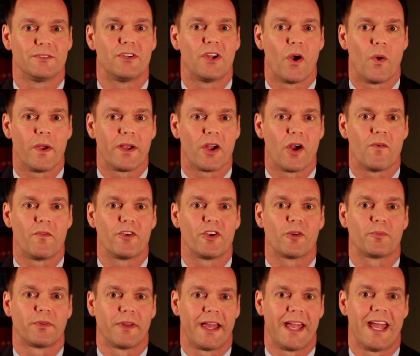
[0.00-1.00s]
going over
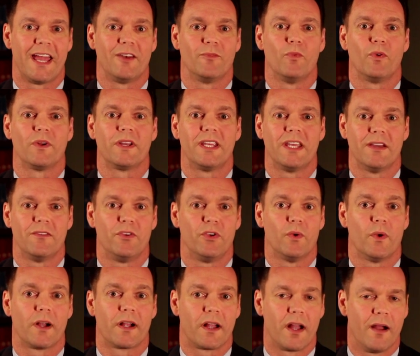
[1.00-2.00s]
your plan will give
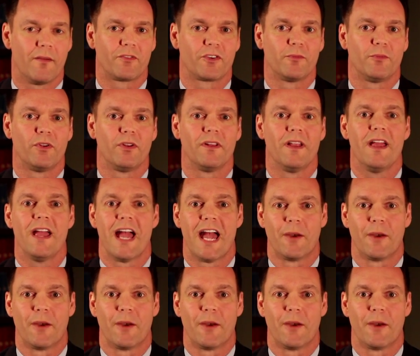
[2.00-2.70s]
you a comfortable